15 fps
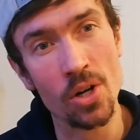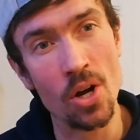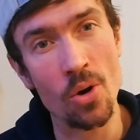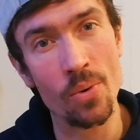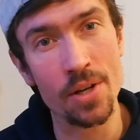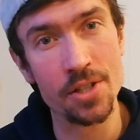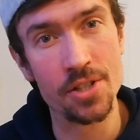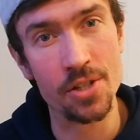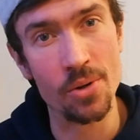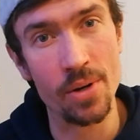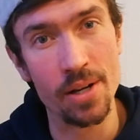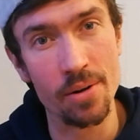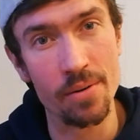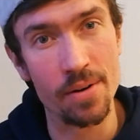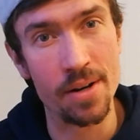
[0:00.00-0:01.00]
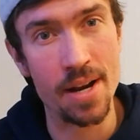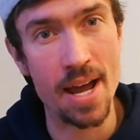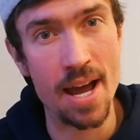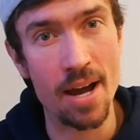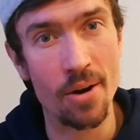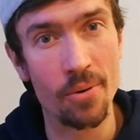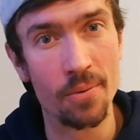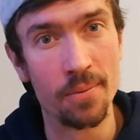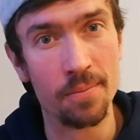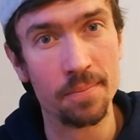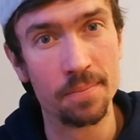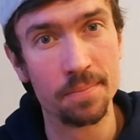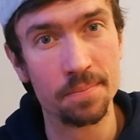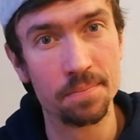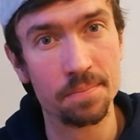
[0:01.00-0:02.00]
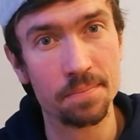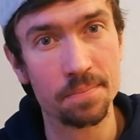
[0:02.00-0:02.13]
We're going to it now.